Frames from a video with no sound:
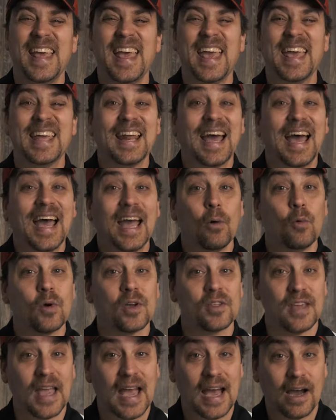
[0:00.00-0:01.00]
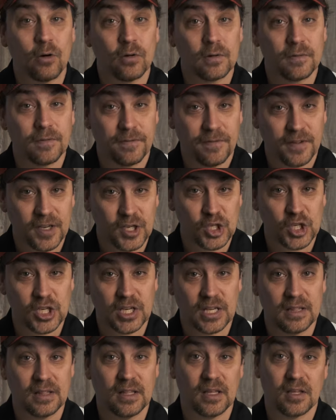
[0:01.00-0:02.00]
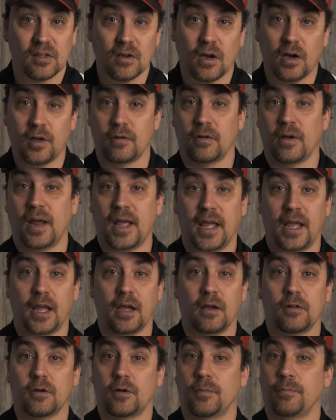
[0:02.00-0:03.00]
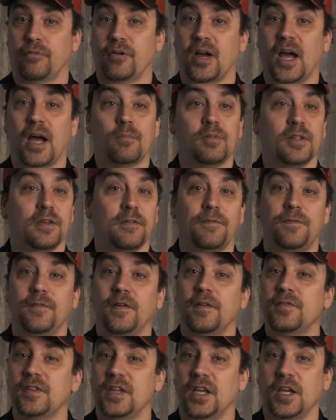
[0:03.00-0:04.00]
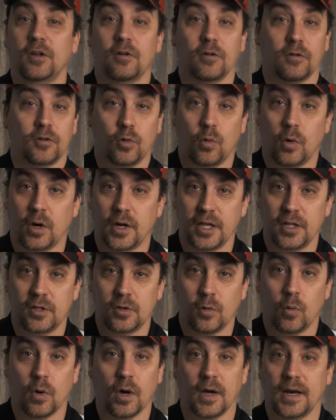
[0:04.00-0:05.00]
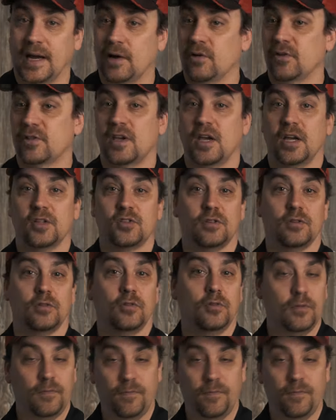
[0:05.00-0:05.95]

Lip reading: And I was out fishing this other angler probably 15 or 20 to 1. I was catching